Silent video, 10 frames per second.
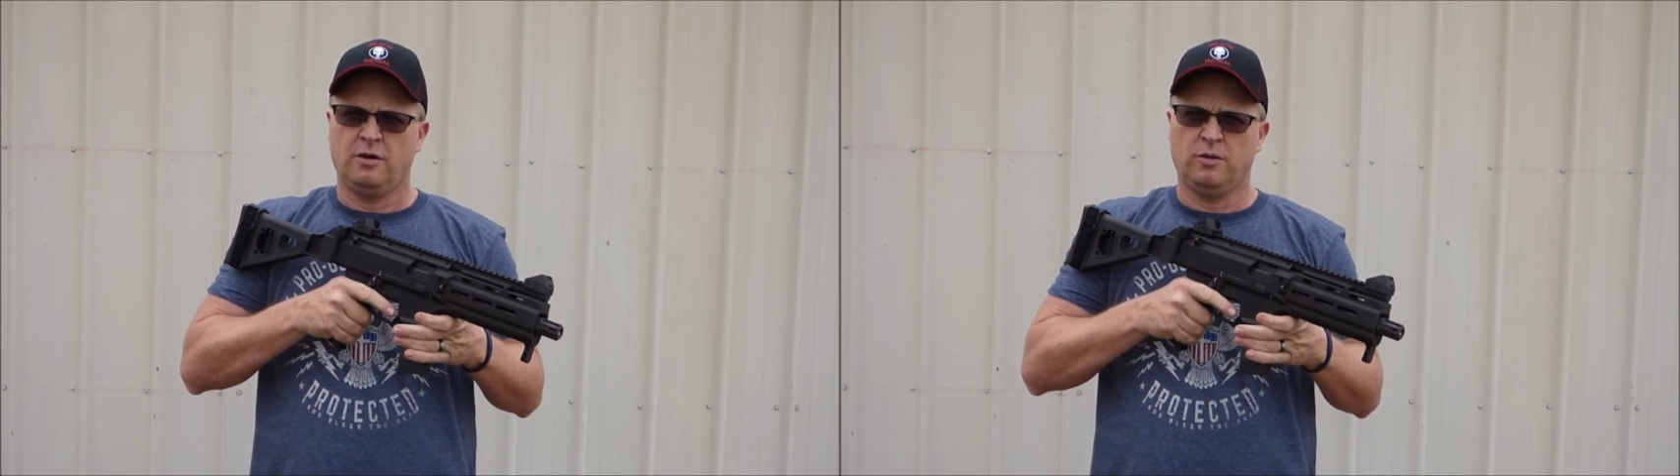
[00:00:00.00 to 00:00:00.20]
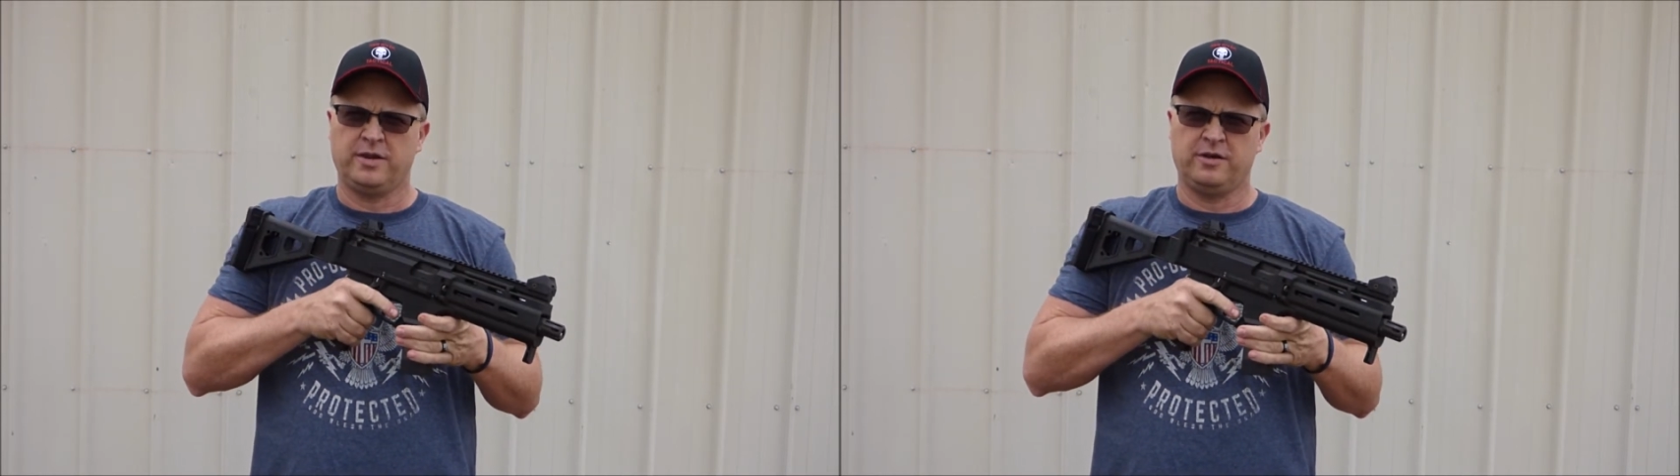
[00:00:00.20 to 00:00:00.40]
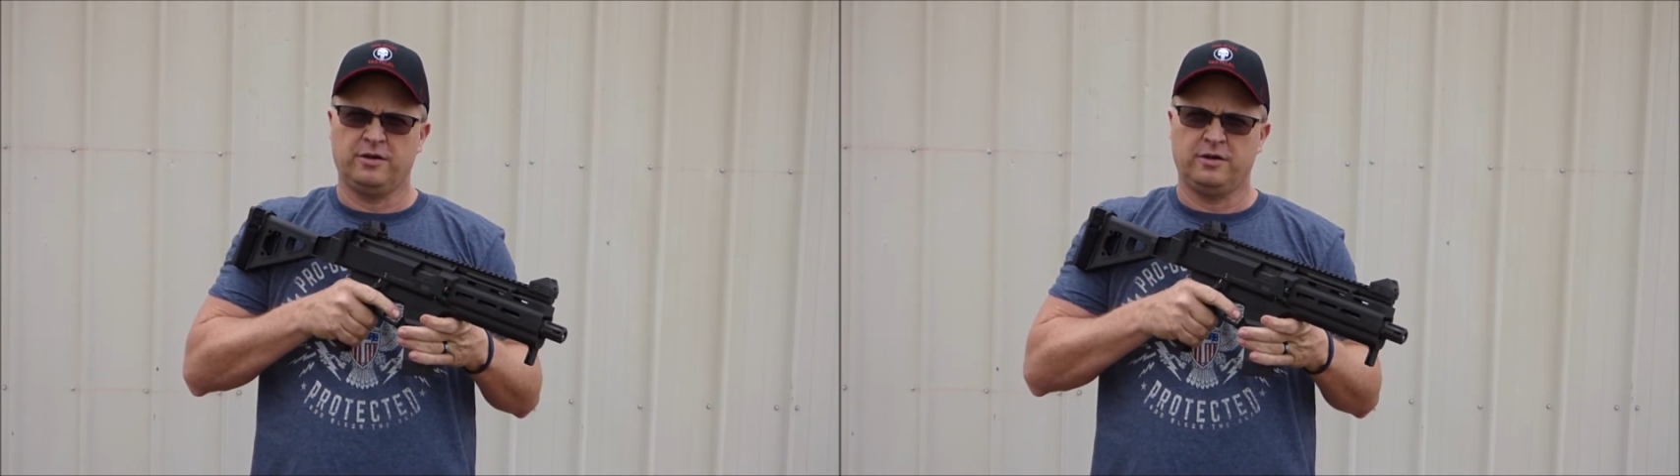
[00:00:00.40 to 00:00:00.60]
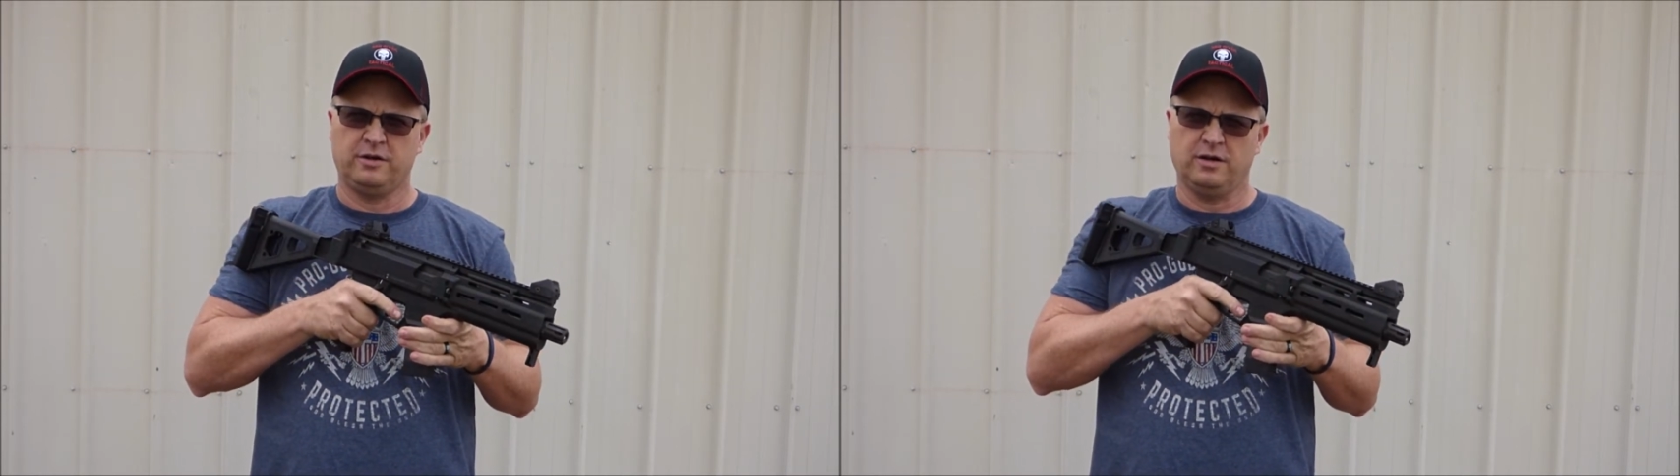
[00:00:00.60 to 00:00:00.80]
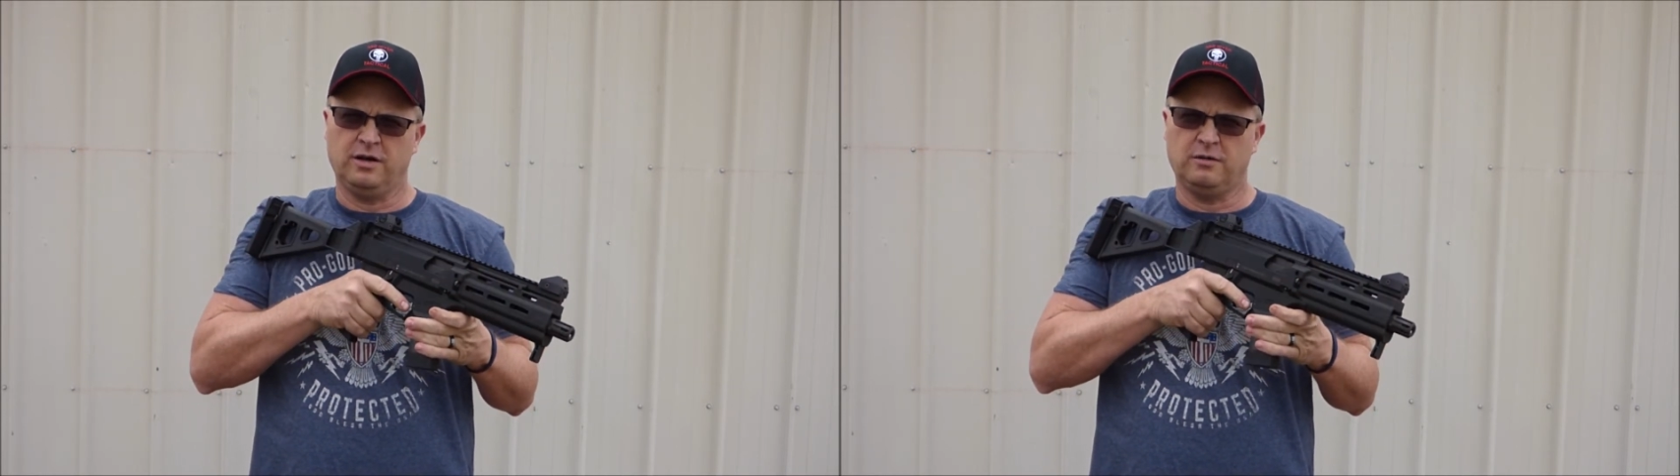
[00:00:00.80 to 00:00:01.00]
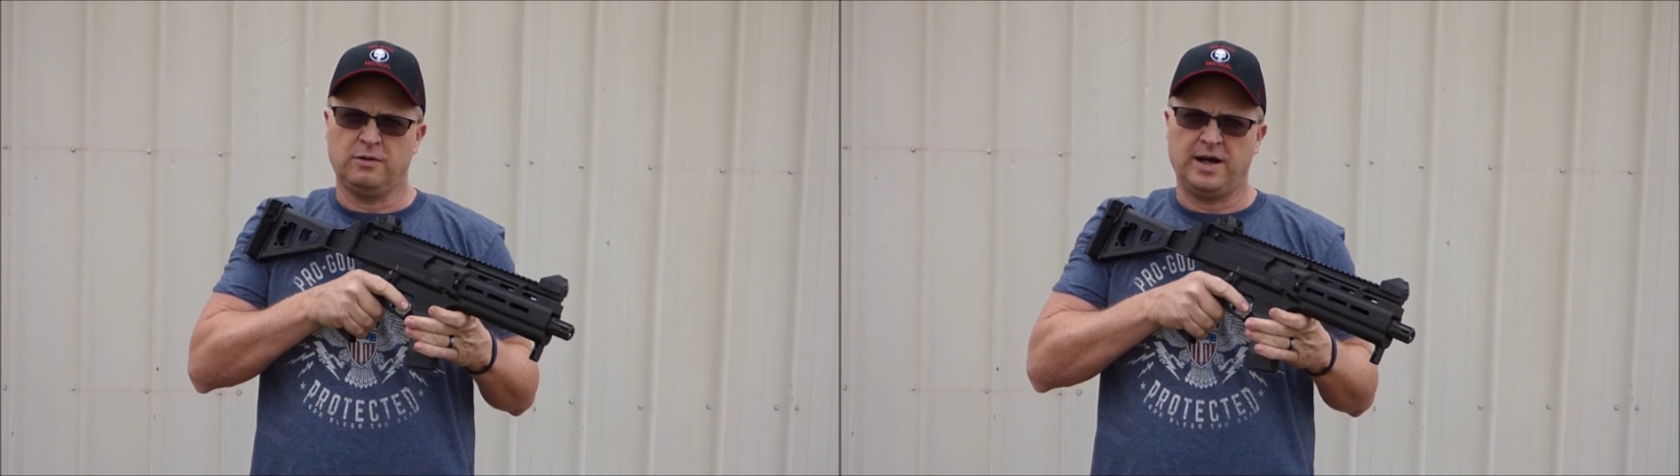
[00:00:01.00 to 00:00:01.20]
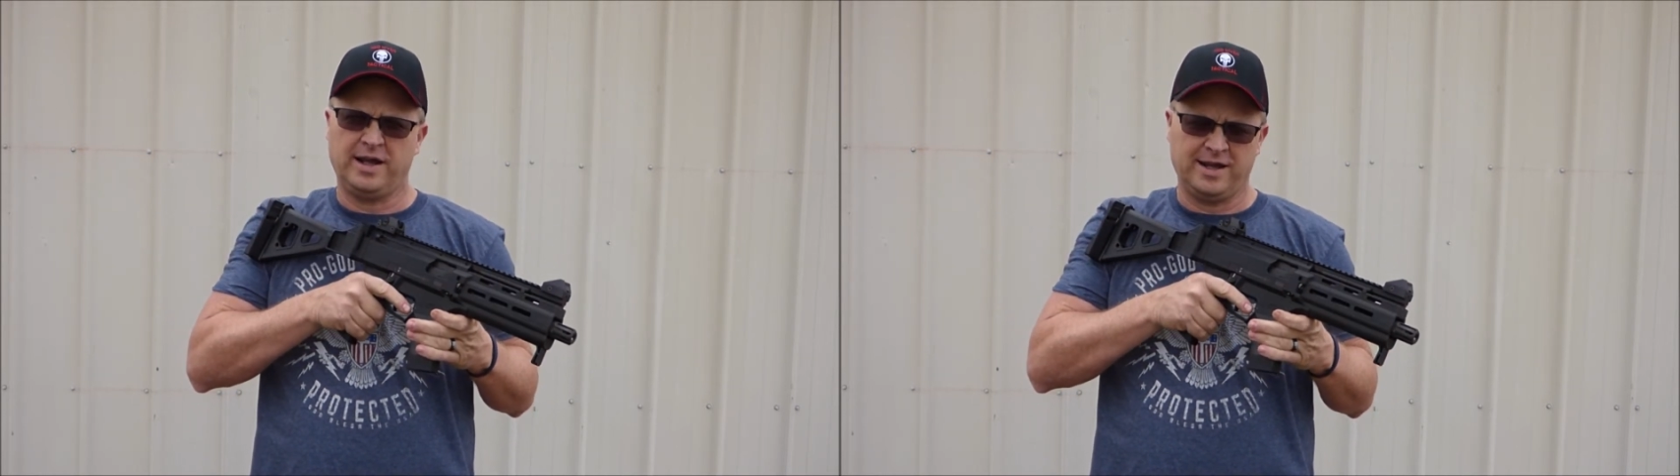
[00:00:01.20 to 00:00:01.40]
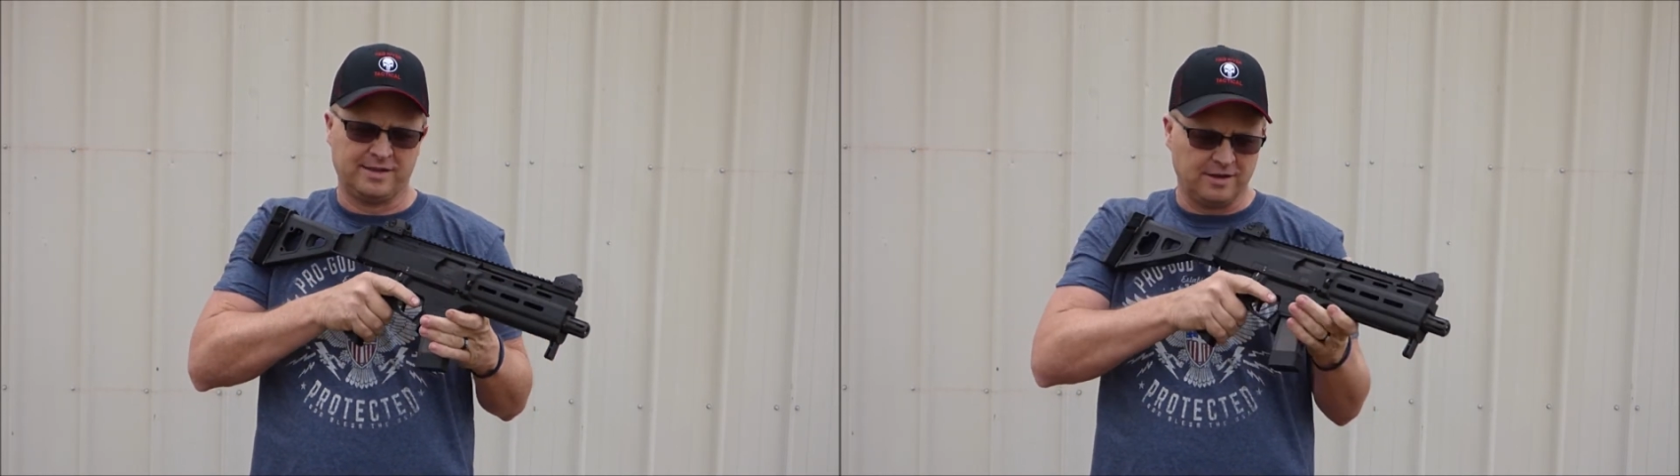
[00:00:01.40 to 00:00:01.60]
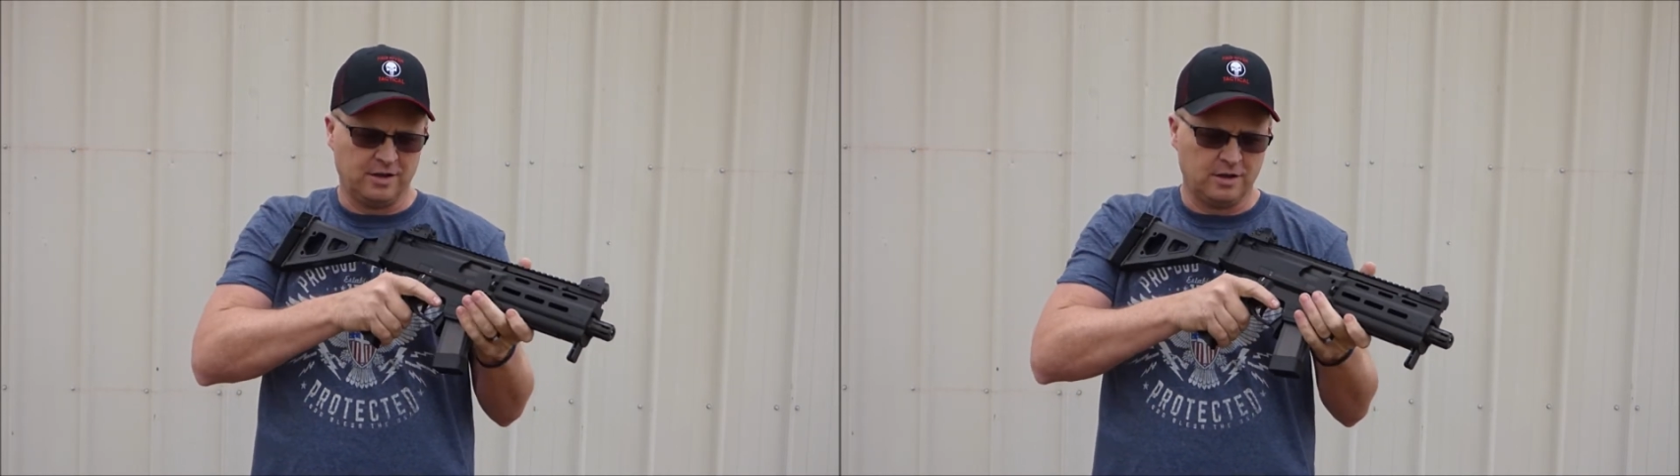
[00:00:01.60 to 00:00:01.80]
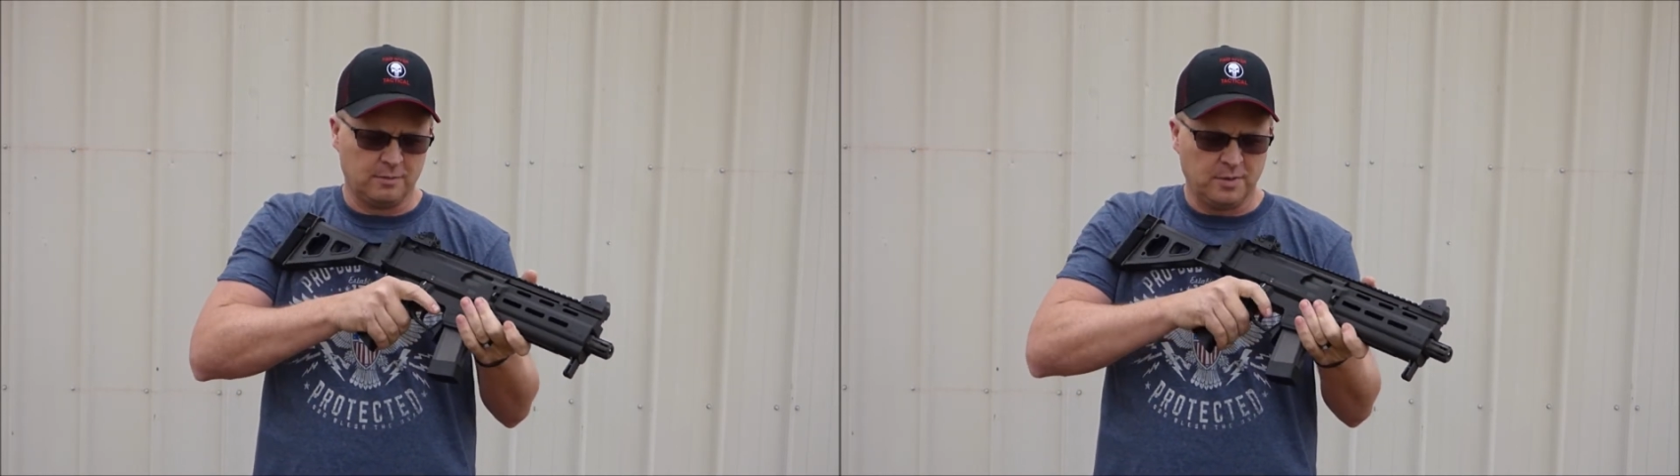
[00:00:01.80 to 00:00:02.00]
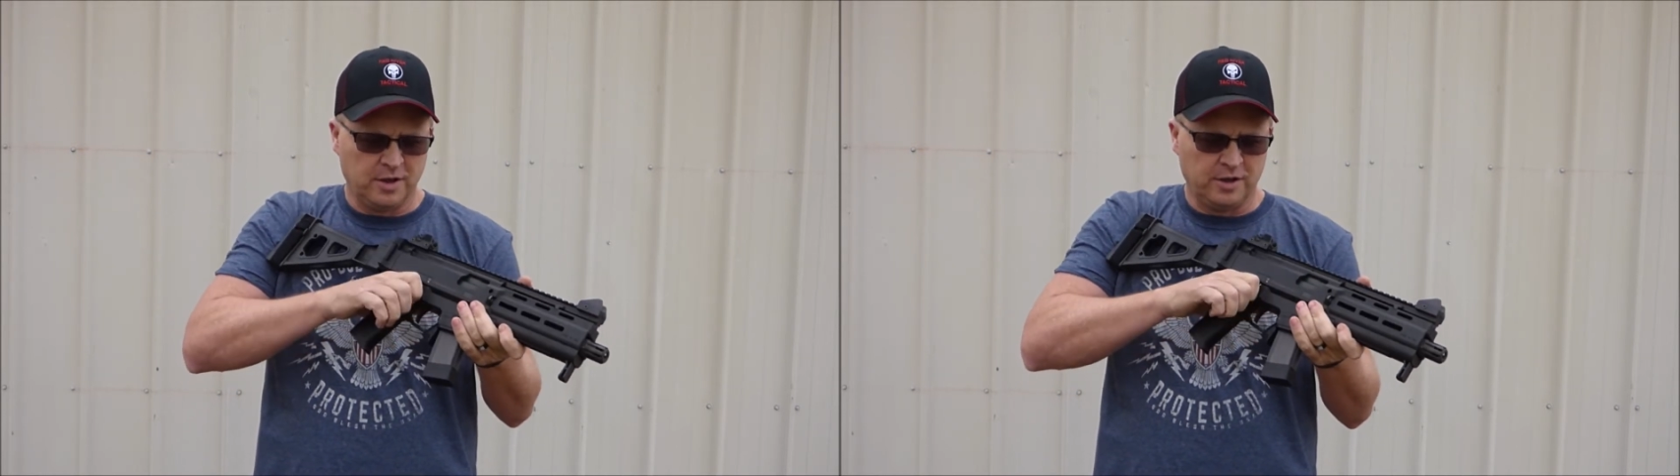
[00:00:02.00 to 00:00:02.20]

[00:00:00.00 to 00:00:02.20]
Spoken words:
with your right hand thumb,